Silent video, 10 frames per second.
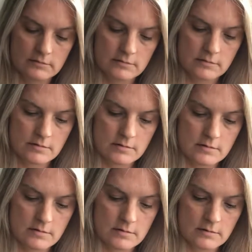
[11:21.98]

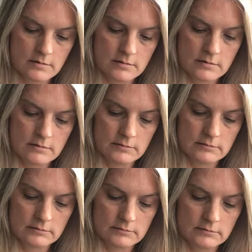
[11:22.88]

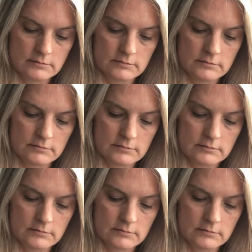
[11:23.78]
Nobody speaks.